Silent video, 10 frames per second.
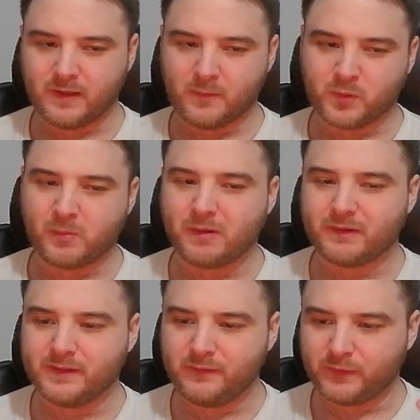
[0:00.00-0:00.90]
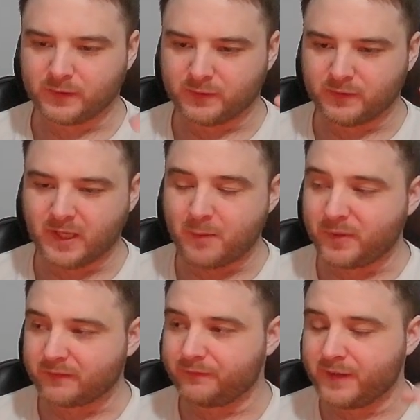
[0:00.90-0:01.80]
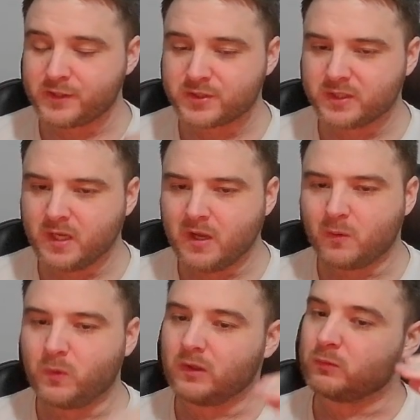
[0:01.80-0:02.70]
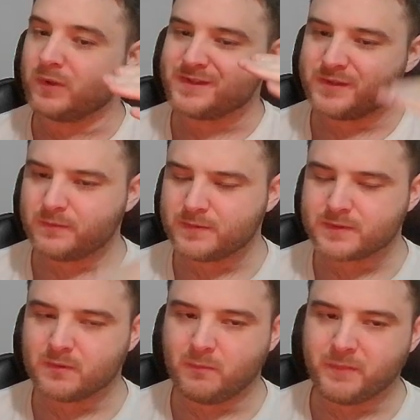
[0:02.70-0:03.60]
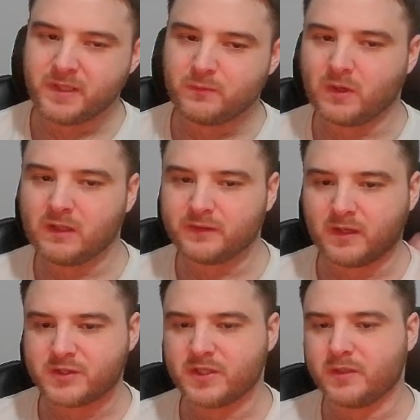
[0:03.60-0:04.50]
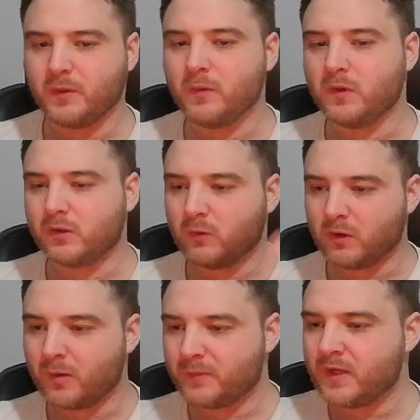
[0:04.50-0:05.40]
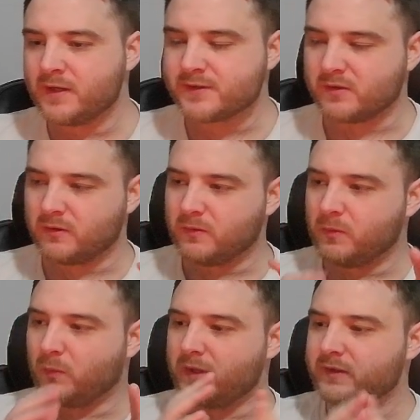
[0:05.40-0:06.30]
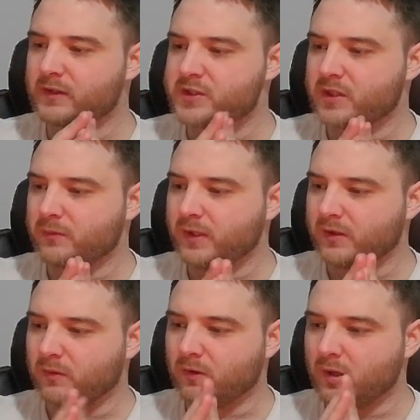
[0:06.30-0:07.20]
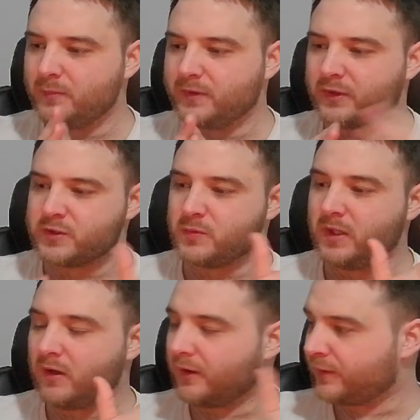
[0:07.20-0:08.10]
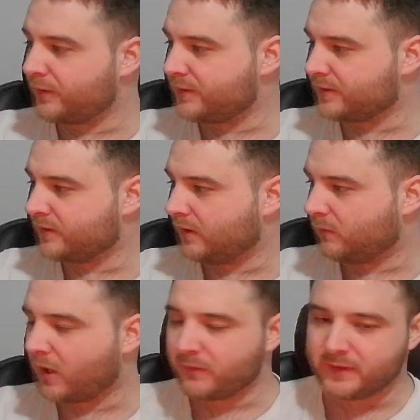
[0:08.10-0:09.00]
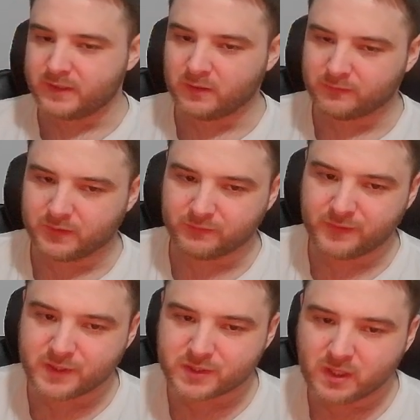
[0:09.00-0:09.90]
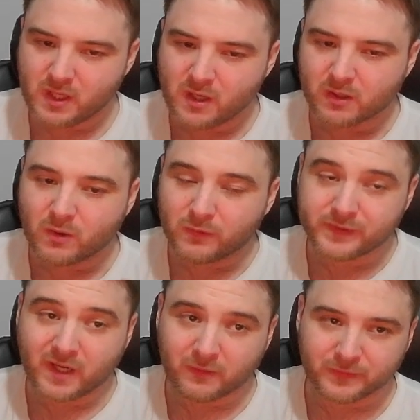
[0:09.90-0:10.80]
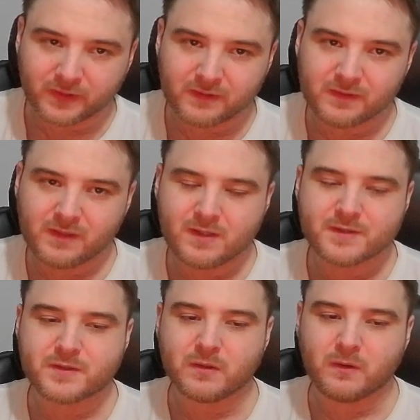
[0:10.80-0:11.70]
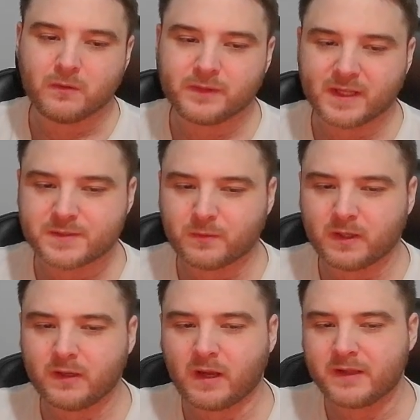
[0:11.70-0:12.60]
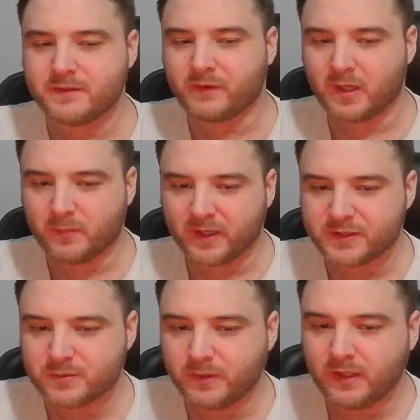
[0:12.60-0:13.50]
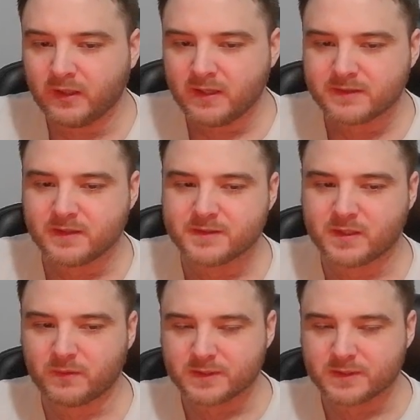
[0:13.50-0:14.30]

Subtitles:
probability for the epic fish will reduce, meanwhile the legendary will go up. So when the legendary go up, the 3 others rarity of the fish go down. So that's why I divide by 3. Since there is